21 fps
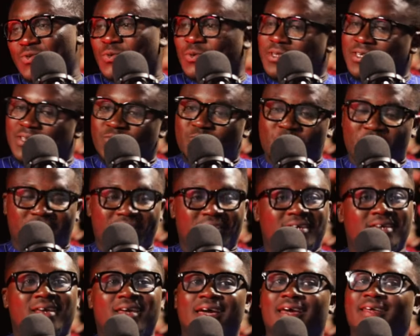So this one,
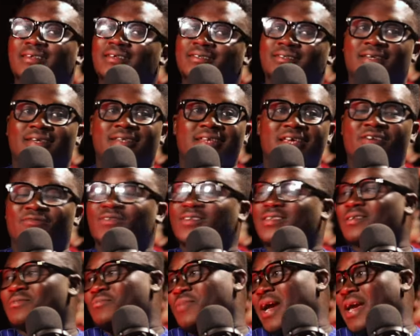he edited
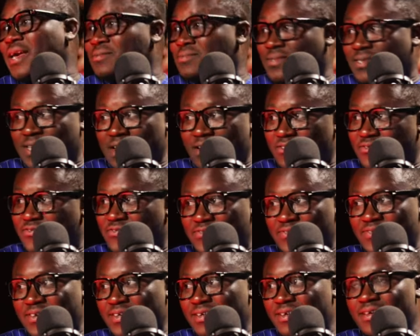everything by himself.
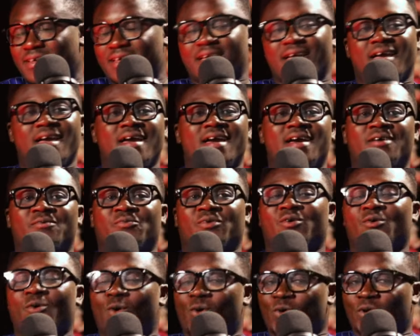Oh.
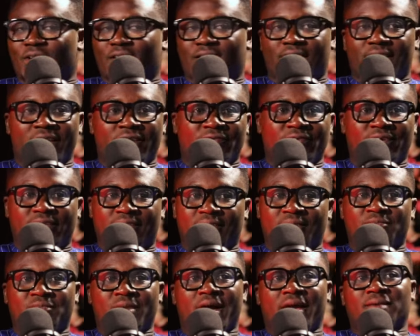Recorded
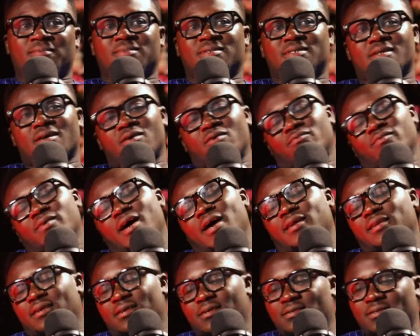everything by himself
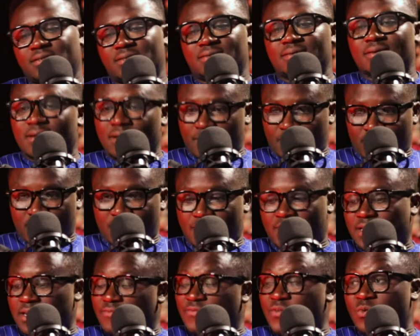at his
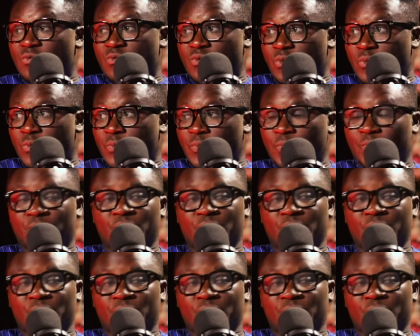his living room.